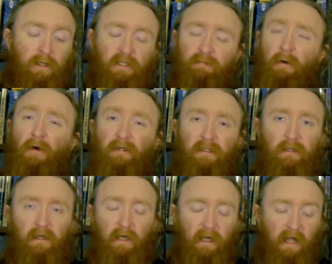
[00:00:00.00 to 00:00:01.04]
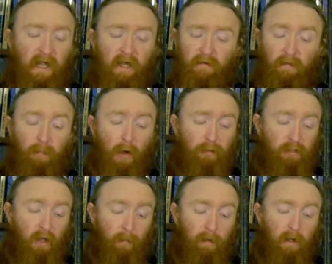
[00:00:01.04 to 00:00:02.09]
Which spots? Here in the
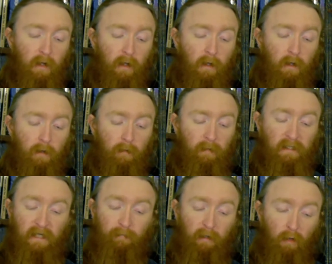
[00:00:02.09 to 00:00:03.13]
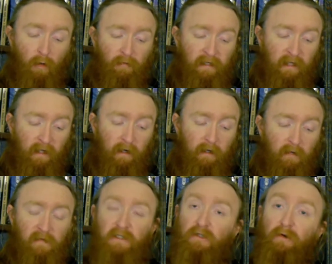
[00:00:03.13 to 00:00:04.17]
pawn shop, because I've been called here.
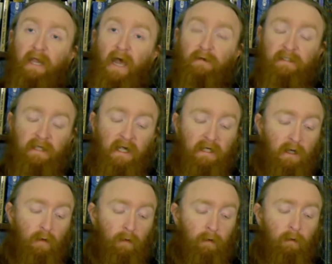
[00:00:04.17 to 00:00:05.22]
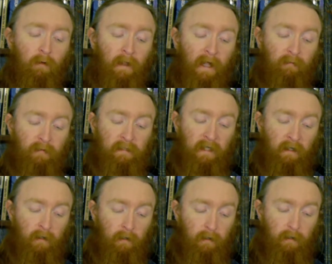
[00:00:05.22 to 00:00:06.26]
The street outside where Lorelei was
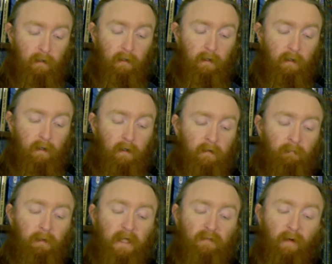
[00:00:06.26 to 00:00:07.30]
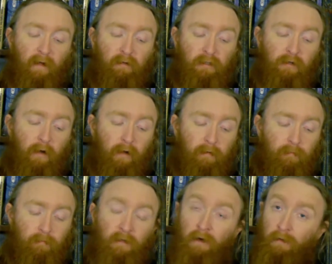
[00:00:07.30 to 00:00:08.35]
there. The place where I was
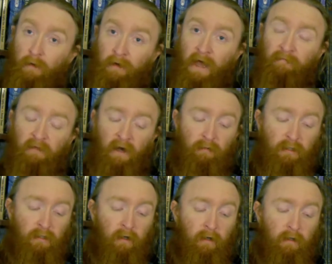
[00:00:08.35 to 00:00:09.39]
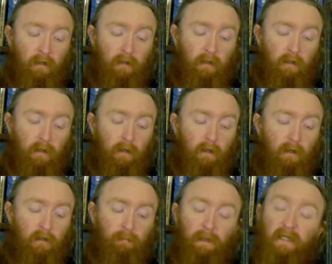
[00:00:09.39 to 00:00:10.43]
shot, not long after I was shot.
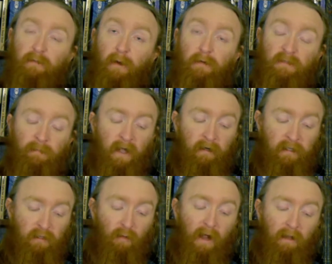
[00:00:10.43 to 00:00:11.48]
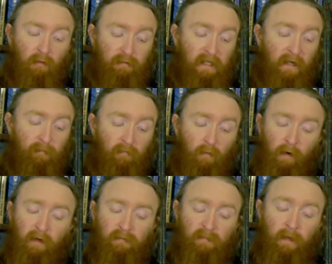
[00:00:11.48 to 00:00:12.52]
The place where I was buried, quite a long time
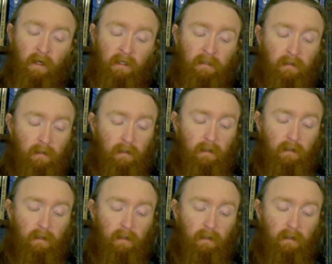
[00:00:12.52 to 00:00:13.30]
before I was buried.